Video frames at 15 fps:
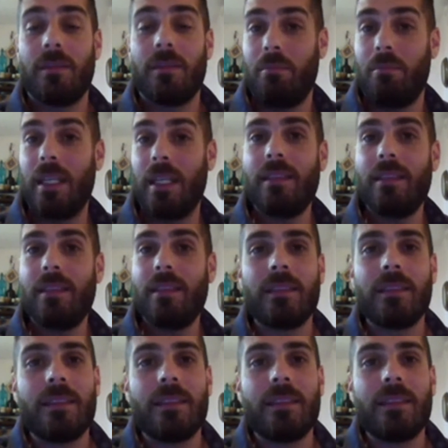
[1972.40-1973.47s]
meat
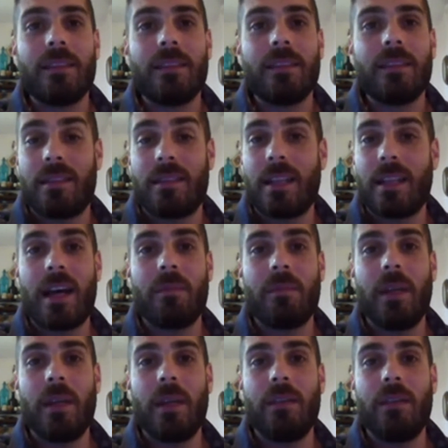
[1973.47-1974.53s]
that is
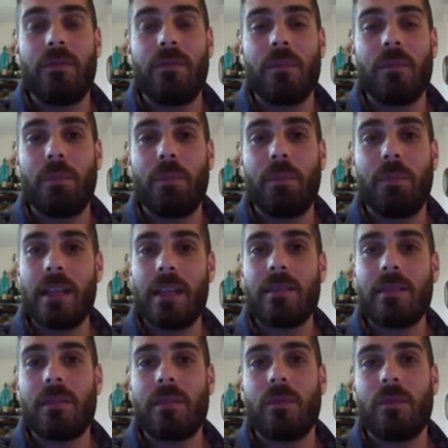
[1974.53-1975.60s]
not made from
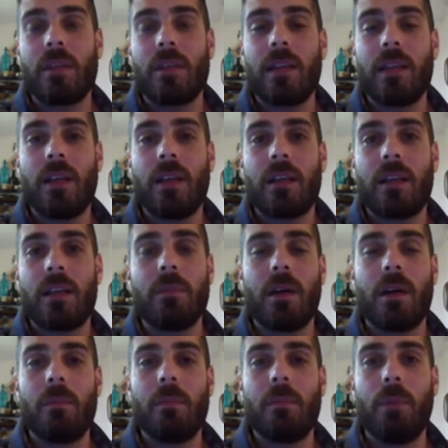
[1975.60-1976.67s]
plants. We're not talking
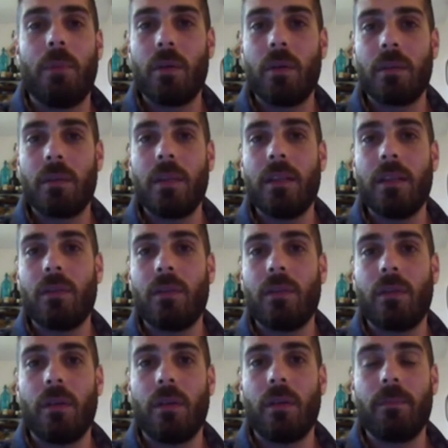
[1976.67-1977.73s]
about boca meat
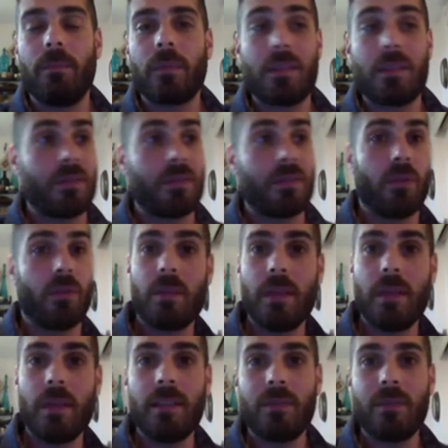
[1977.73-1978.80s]
or soy
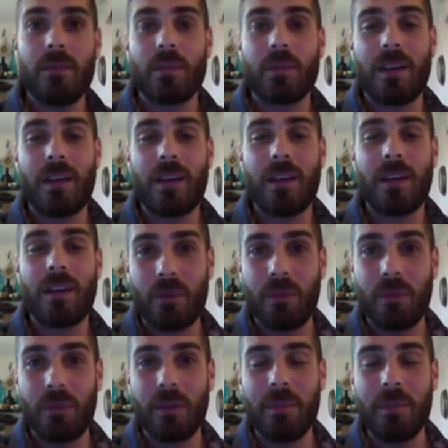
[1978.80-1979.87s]
meat. We're talking about
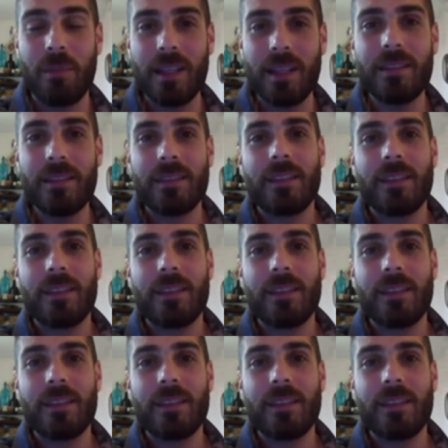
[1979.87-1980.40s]
real meat,